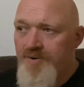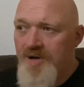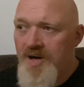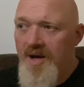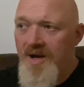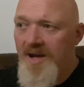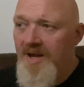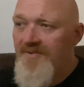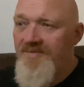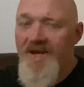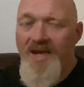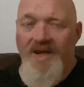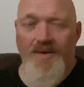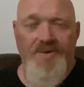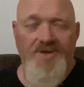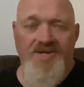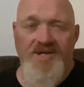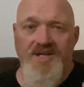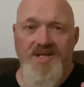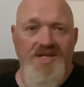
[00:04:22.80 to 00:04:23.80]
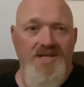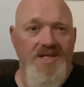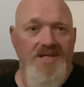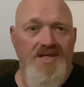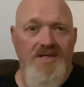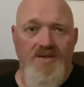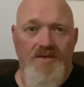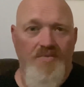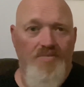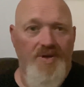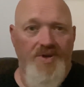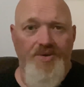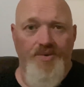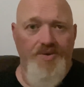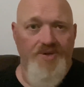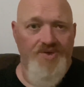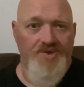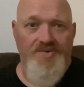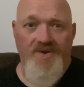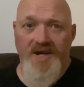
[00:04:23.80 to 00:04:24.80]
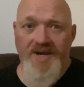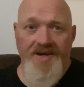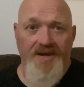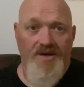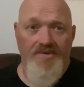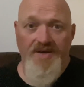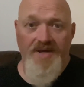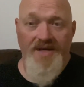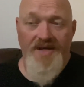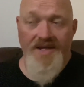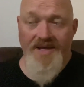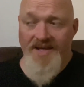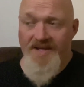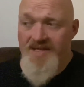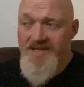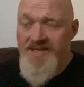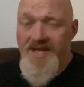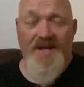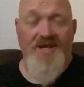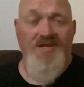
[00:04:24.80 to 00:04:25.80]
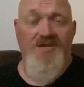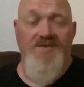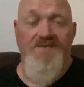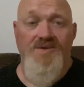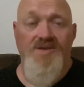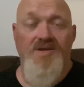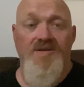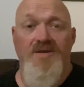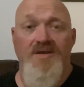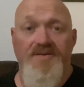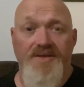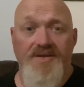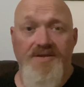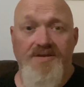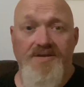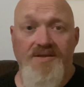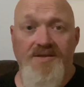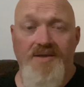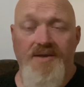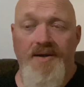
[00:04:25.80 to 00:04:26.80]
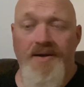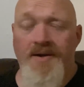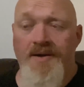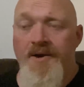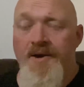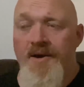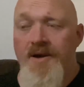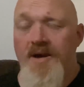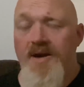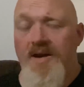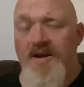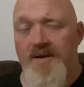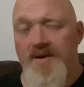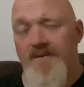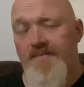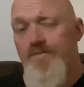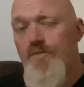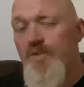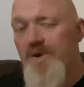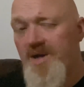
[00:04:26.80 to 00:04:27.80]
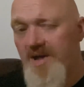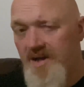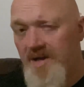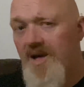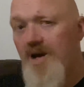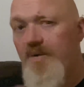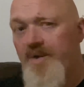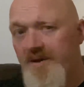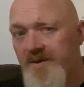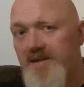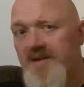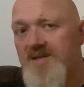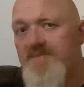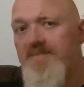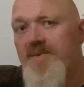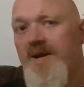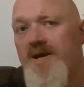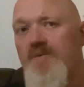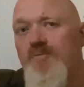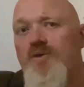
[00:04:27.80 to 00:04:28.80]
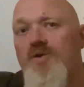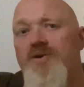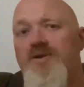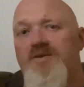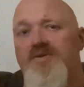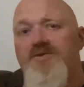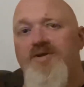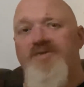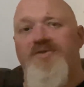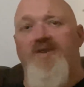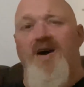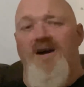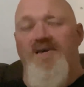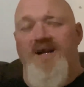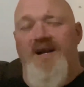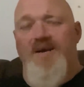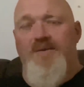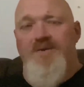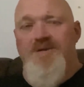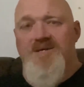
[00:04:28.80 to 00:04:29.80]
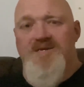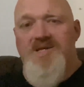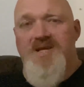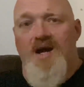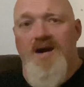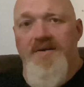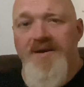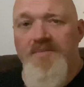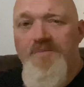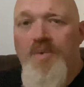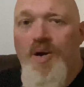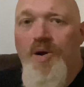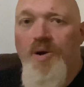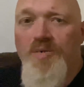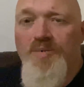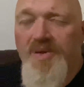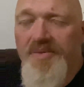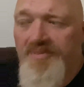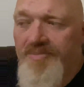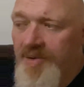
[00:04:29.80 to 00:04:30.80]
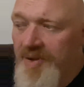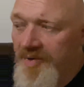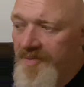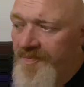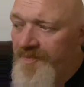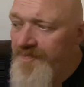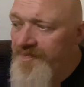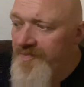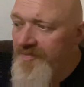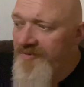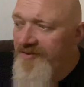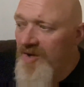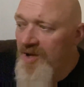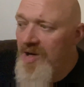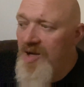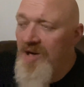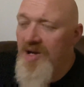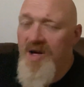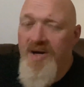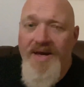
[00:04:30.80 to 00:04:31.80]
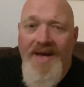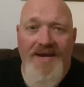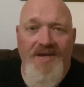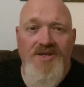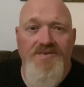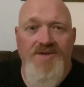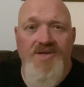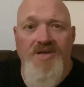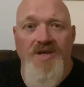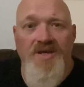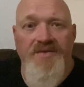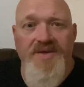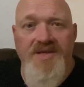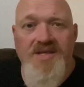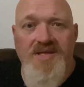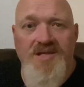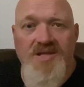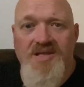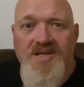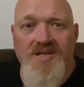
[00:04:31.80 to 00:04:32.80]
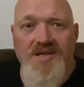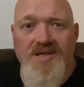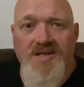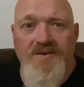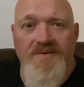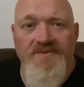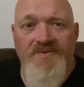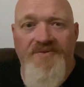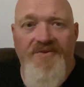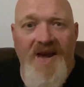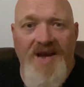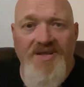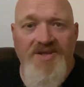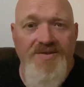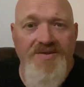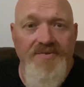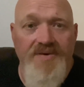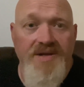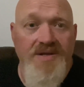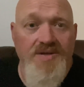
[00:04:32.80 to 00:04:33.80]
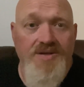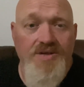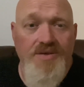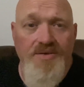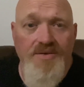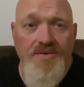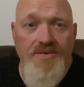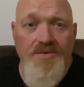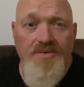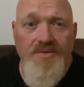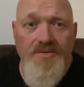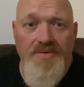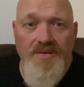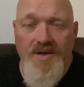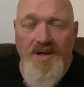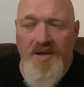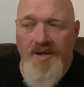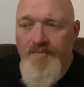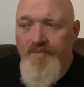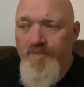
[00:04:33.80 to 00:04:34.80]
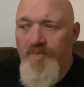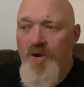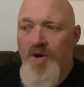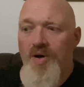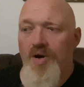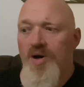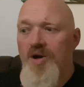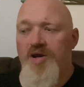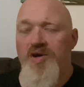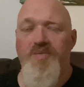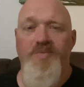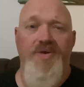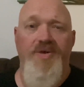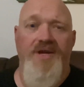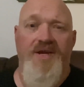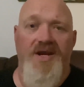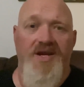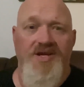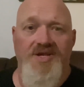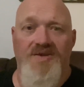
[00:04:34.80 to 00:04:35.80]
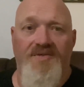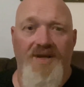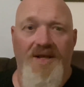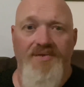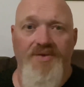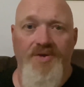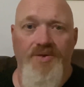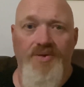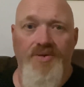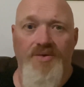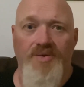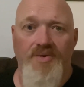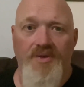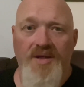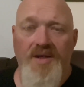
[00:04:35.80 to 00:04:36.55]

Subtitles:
a love language that just isn't on my daughter's radar really is acts of service. And we're going to go in and explain what the 5 languages are in a moment, but for her, acts of service just doesn't factor into her communication of love at all.